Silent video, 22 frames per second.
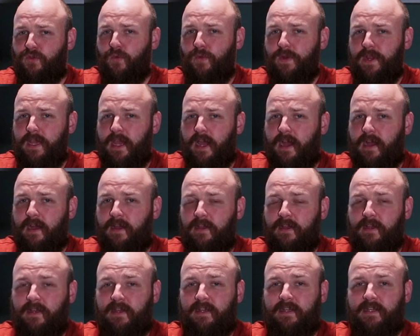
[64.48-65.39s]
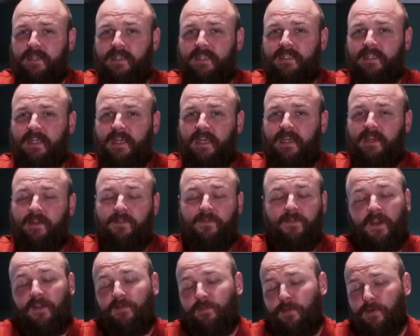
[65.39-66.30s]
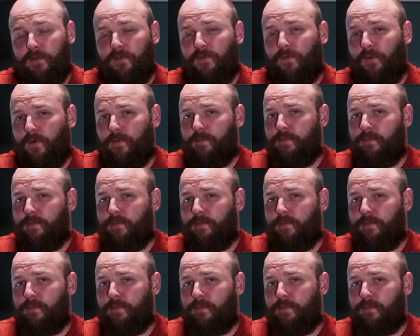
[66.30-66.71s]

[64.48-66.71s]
Turia is a 5.4%